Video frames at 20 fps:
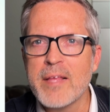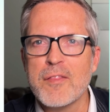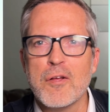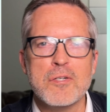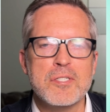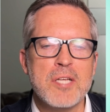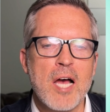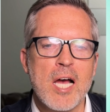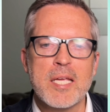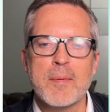their
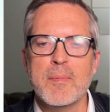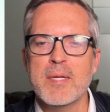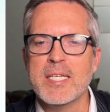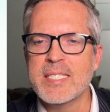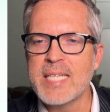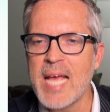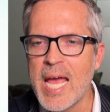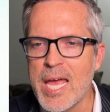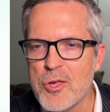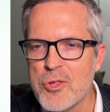
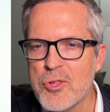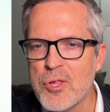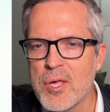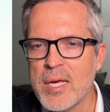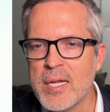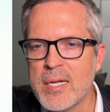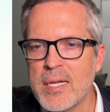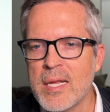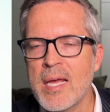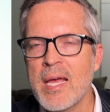
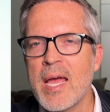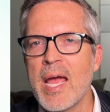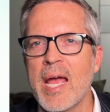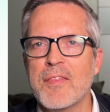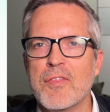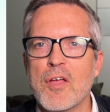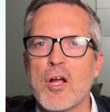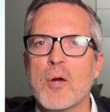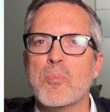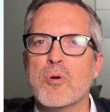documentation,
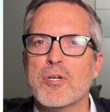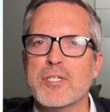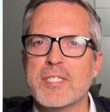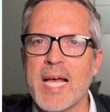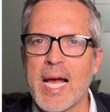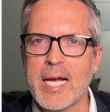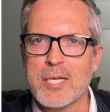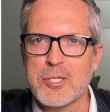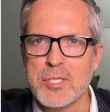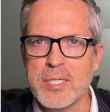and their
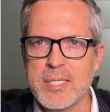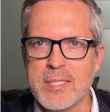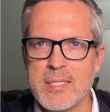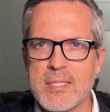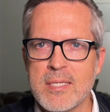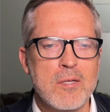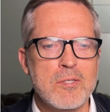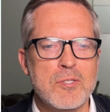protections?